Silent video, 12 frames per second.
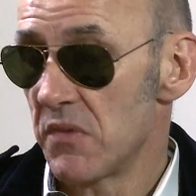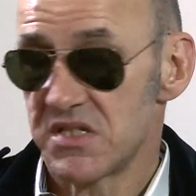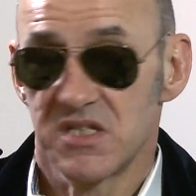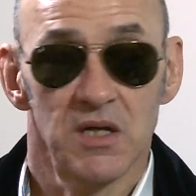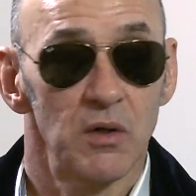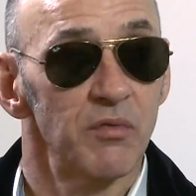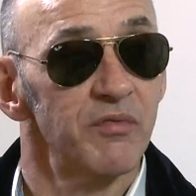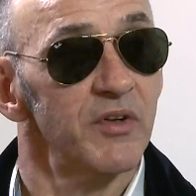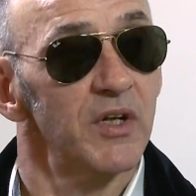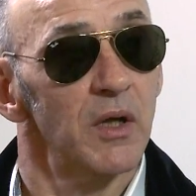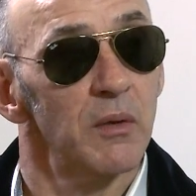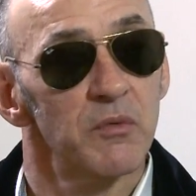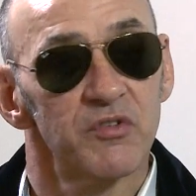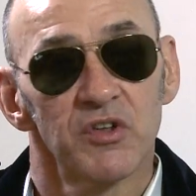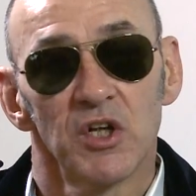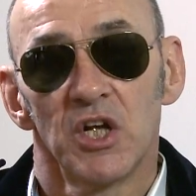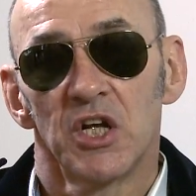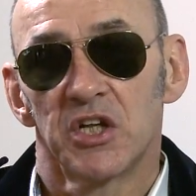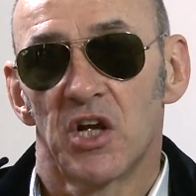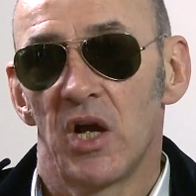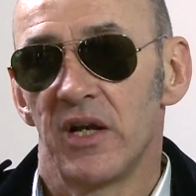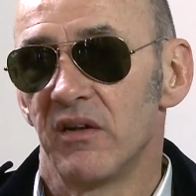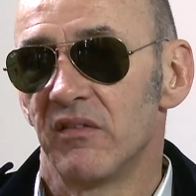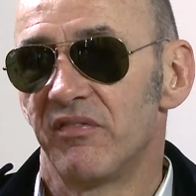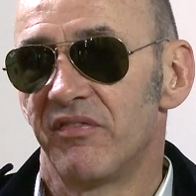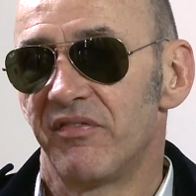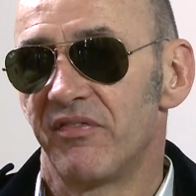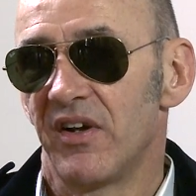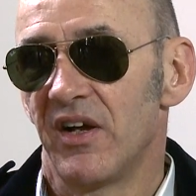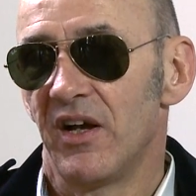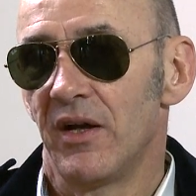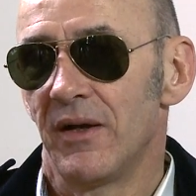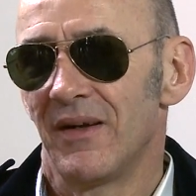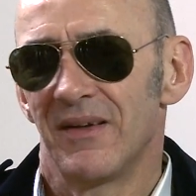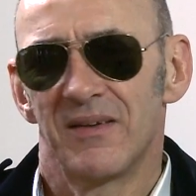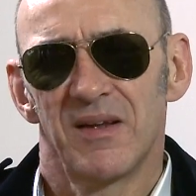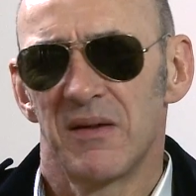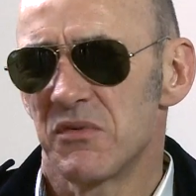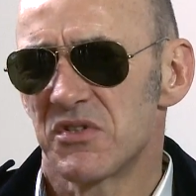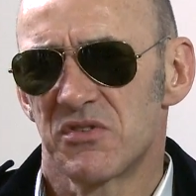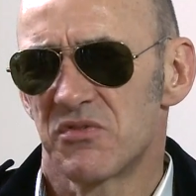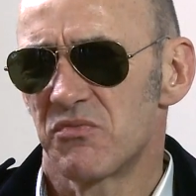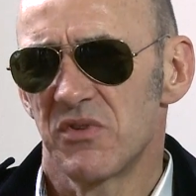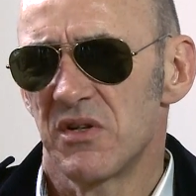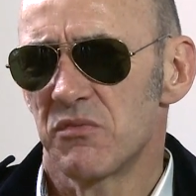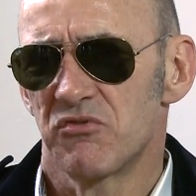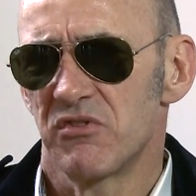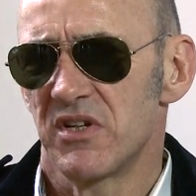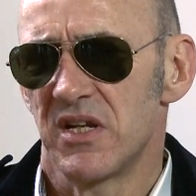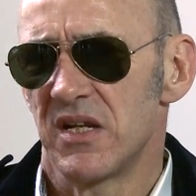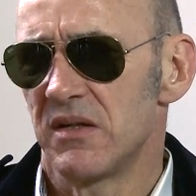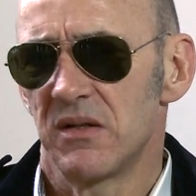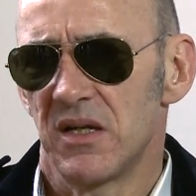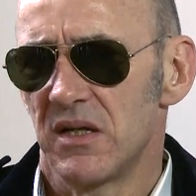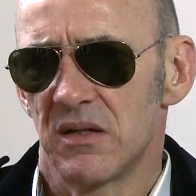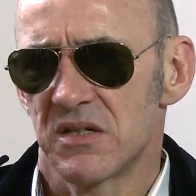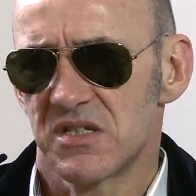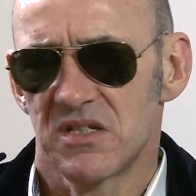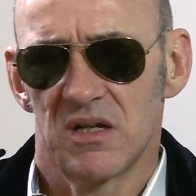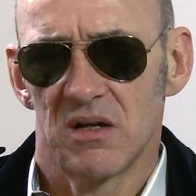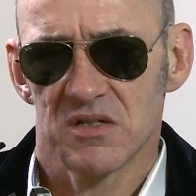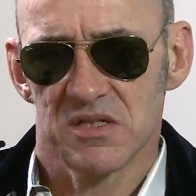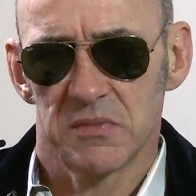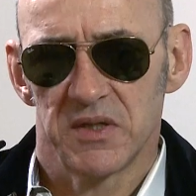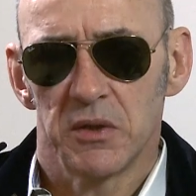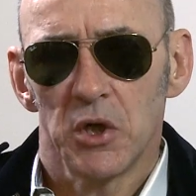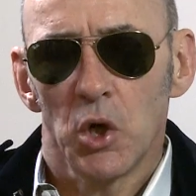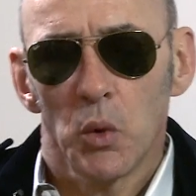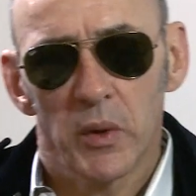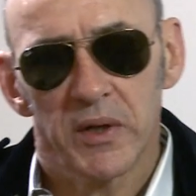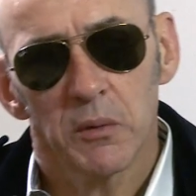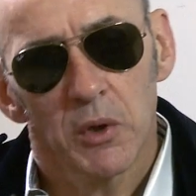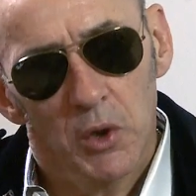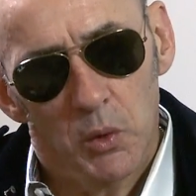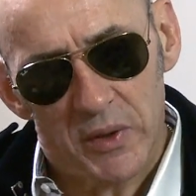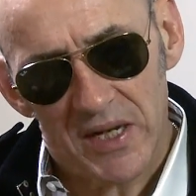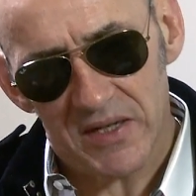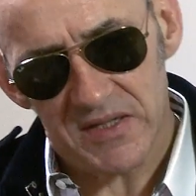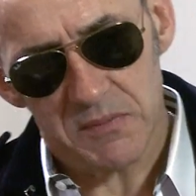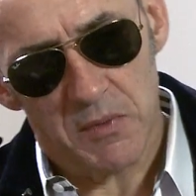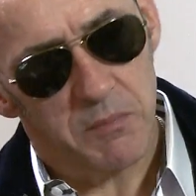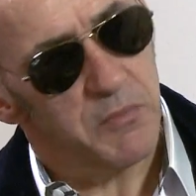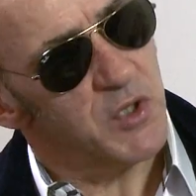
myself, you know. It was kind of it was written in the stars. I mean, we had a